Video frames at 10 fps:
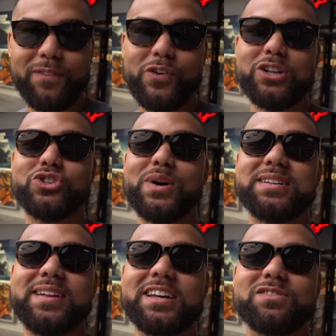If you enjoyed
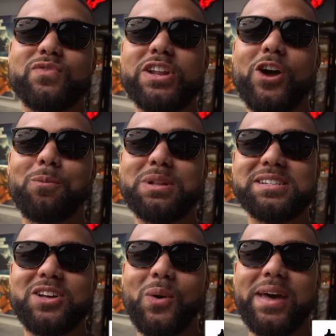today's video, please
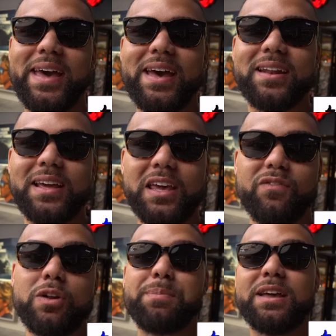go ahead and give
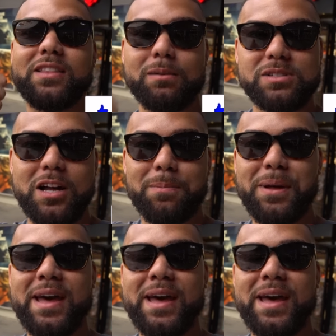it a big thumbs up